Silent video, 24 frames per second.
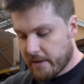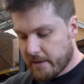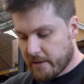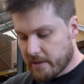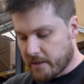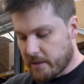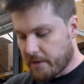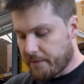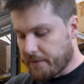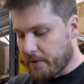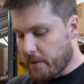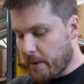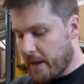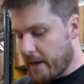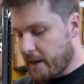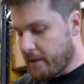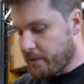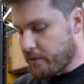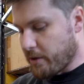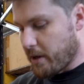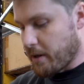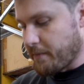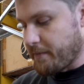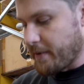So if you end up
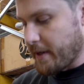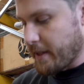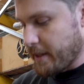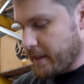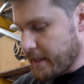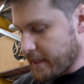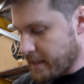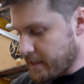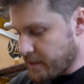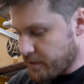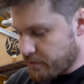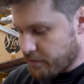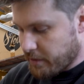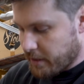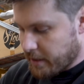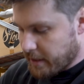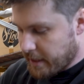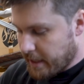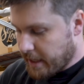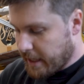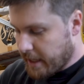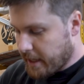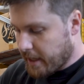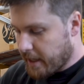trying to fit this strut
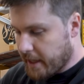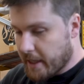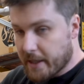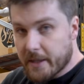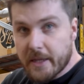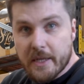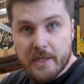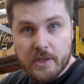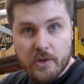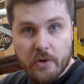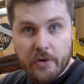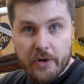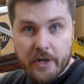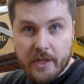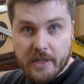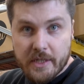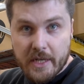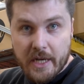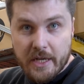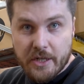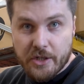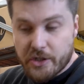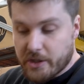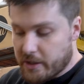here in this
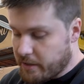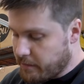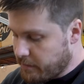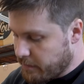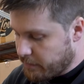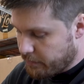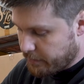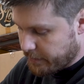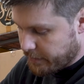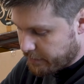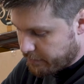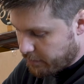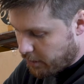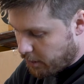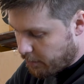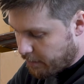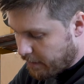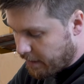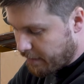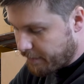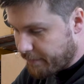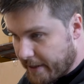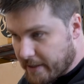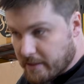orientation with the roll
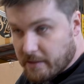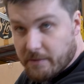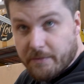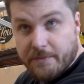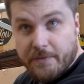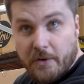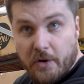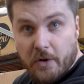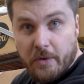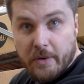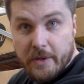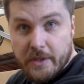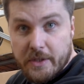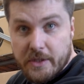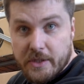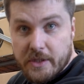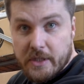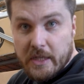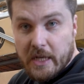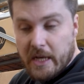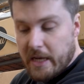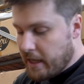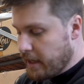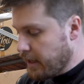bar facing
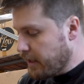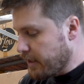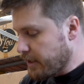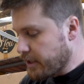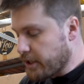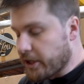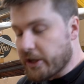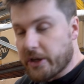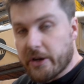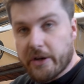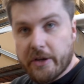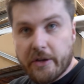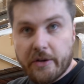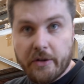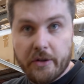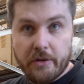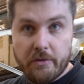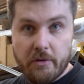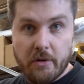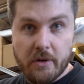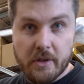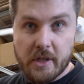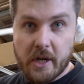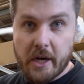forwards, you know you got the
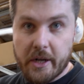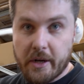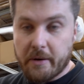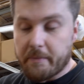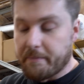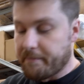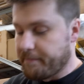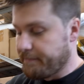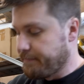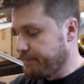wrong side on.